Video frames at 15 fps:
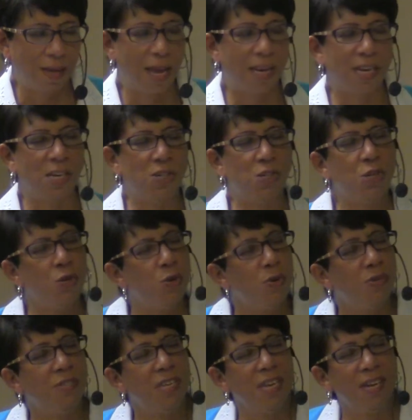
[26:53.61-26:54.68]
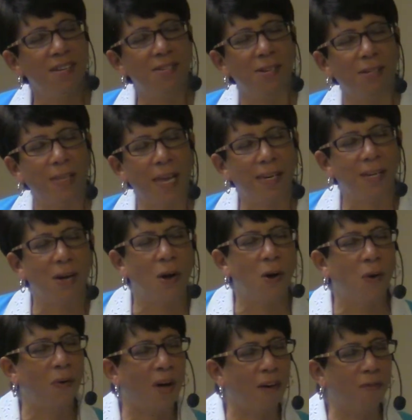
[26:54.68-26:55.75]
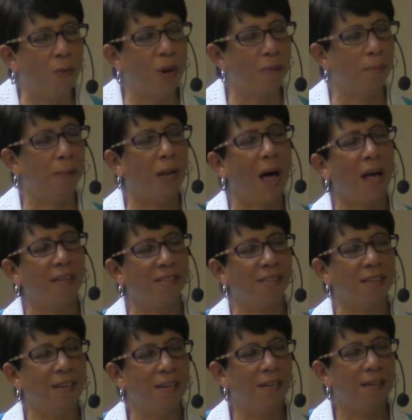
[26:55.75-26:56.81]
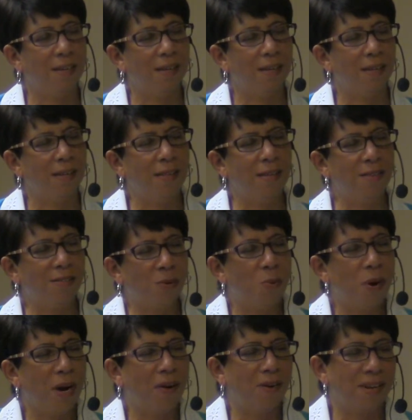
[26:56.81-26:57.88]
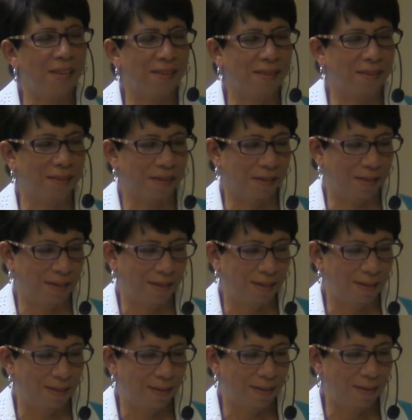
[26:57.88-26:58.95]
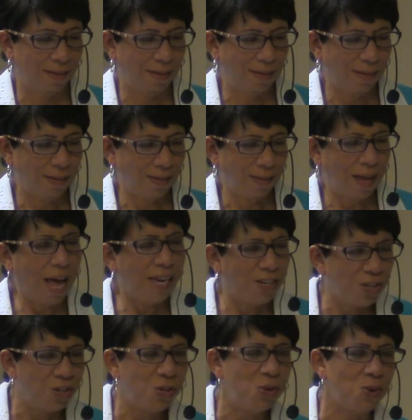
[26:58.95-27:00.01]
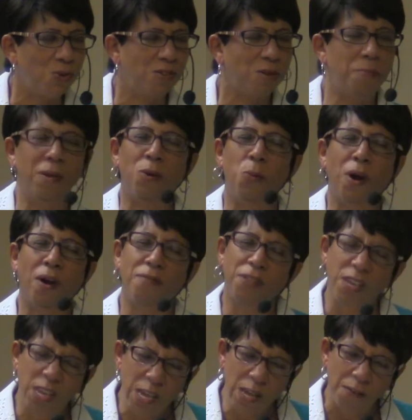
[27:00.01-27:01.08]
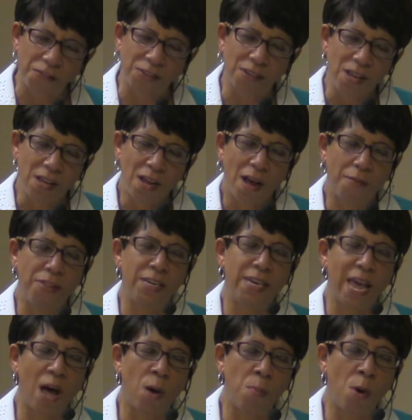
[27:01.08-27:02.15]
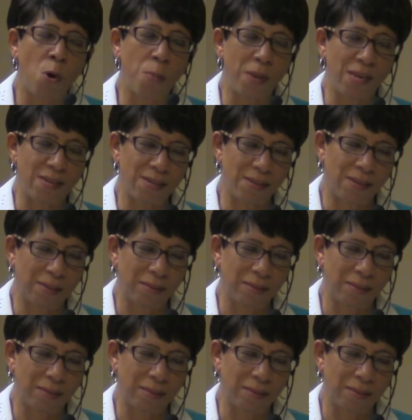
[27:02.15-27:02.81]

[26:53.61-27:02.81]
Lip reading: And in choosing to let go of what blocks this awareness, I choose to be aware of the gifts of the now moment,